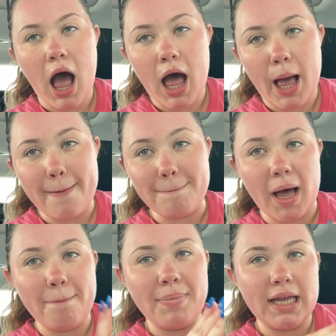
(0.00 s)

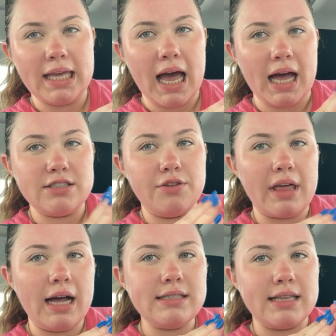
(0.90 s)
Um, but yeah, so
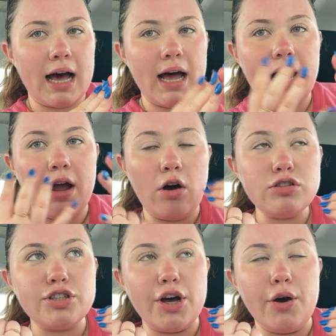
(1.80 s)
that's that. I
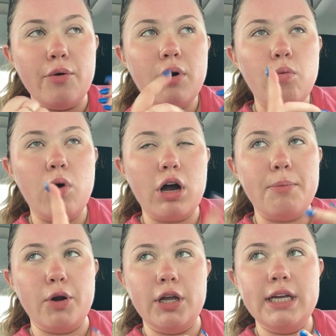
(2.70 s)
also woke
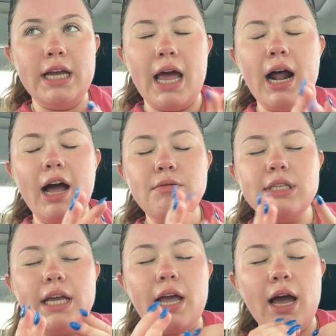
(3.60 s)
up early and I was
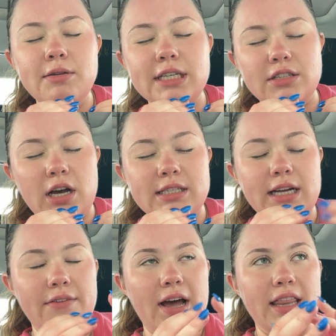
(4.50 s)
like, I was exhausted.
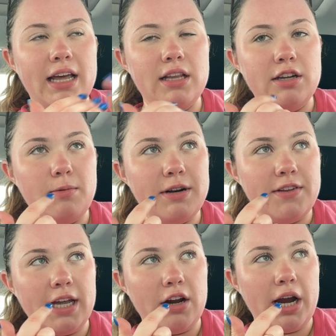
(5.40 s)
I've had like a little bit of a
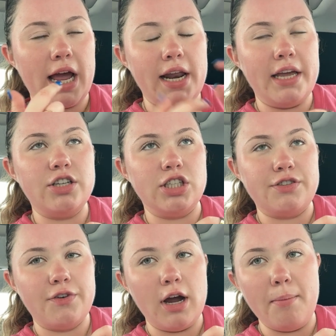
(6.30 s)
lingering headache
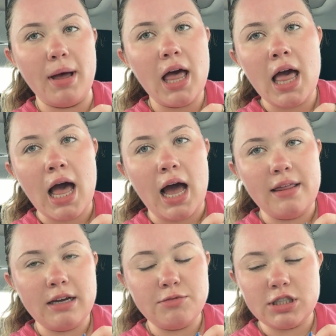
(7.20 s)
just from, I
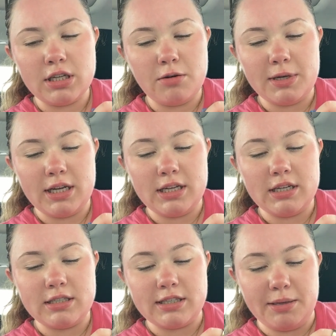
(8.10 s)
think I'm just a little bit
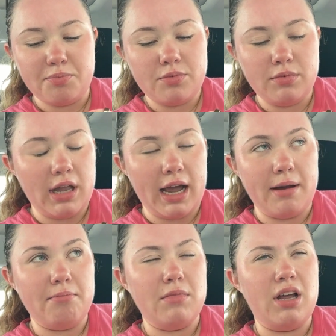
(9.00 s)
sleep, like
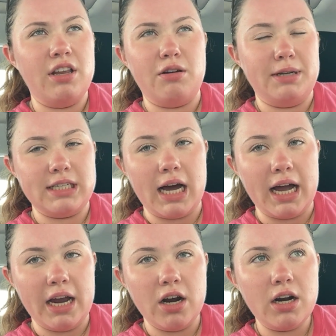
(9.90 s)
I'm a little bit
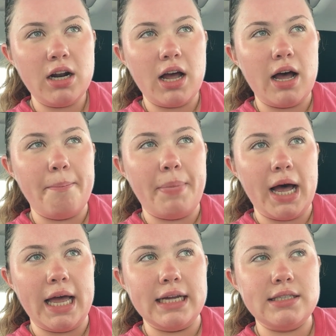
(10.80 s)
tired,
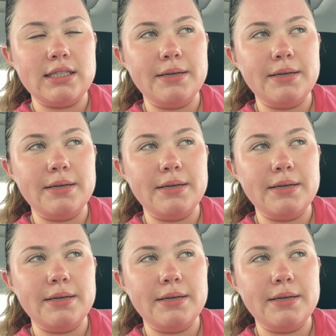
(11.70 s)
but